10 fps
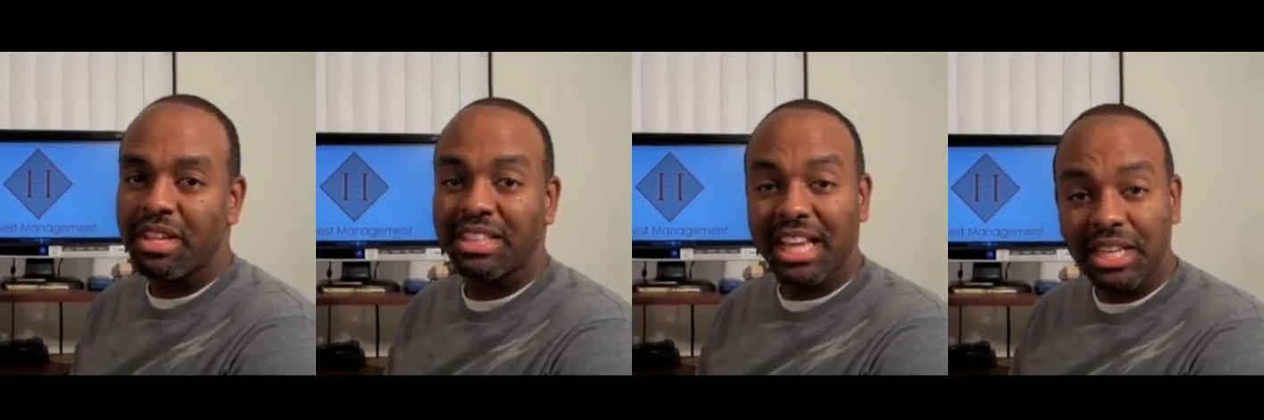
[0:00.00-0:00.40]

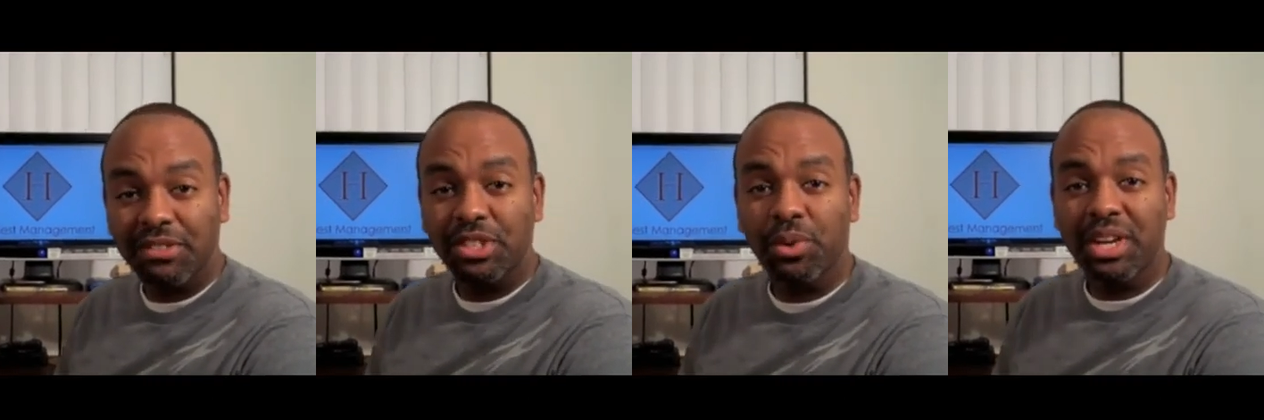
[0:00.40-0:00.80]
Thanks
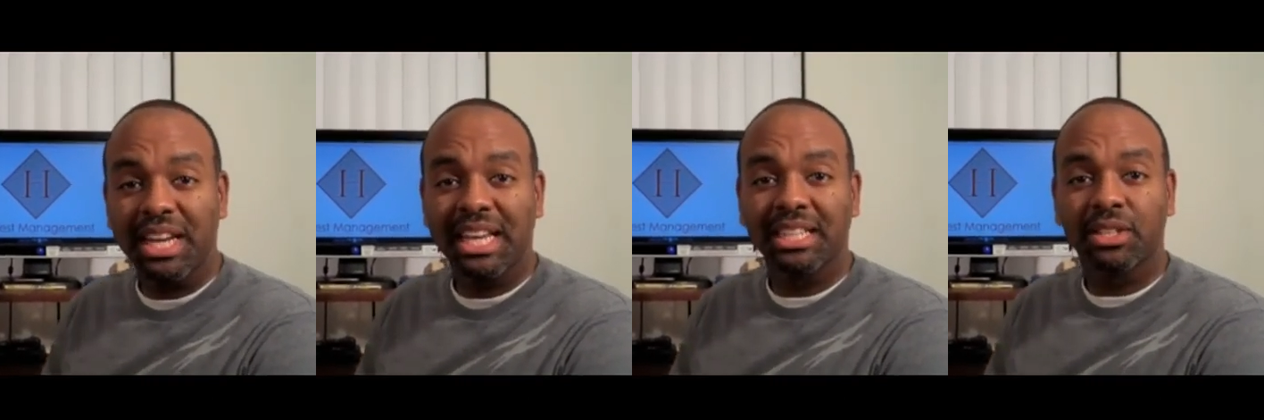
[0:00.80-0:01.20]
for tuning
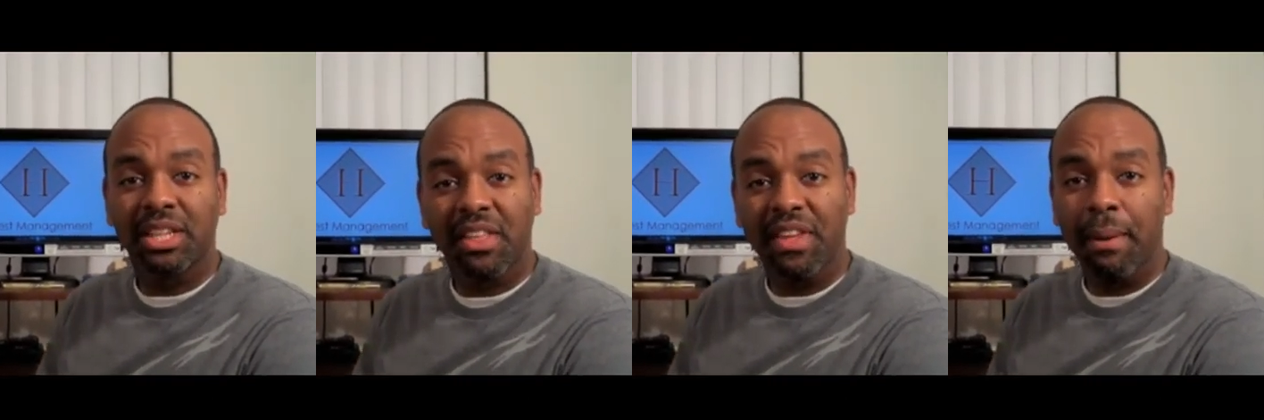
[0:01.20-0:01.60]
in to
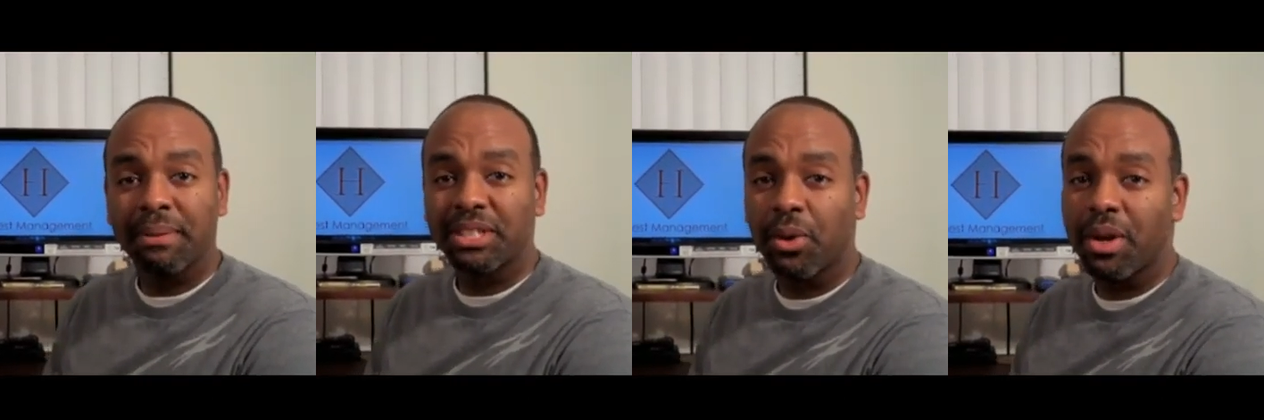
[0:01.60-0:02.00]
another
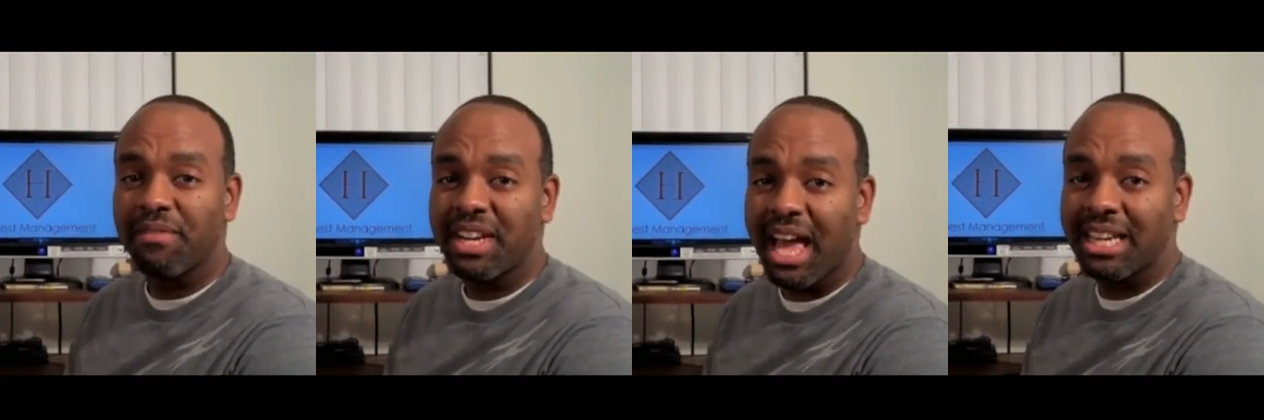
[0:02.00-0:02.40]
episode of
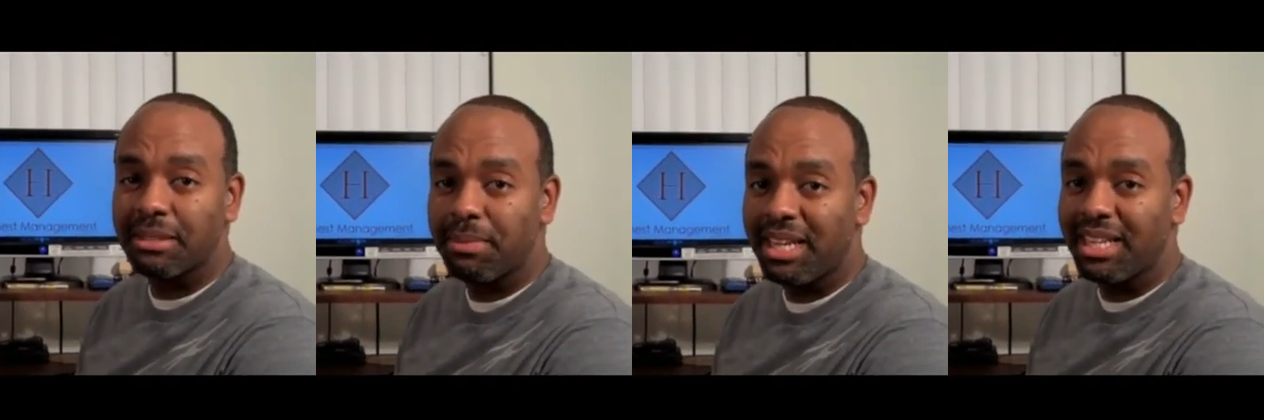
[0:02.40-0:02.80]
An
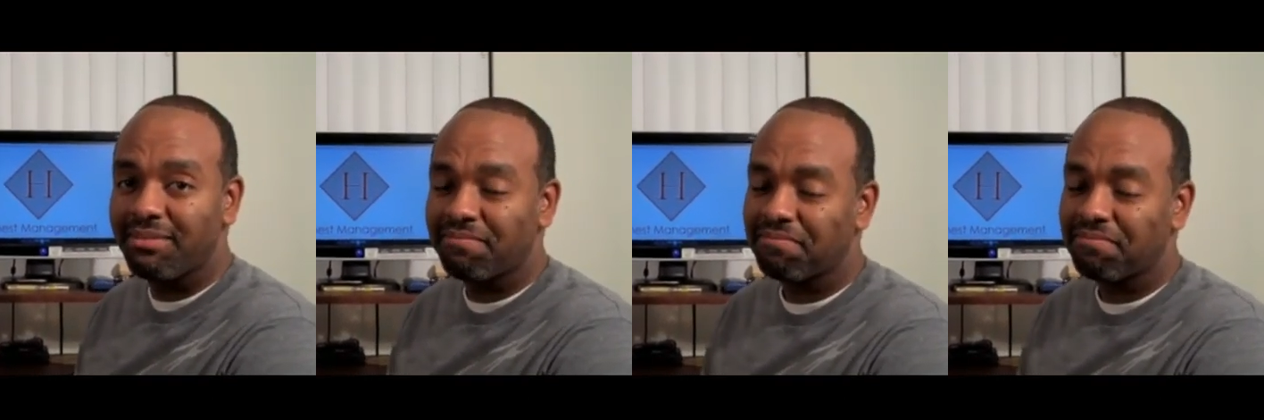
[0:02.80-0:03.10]
Honest Minute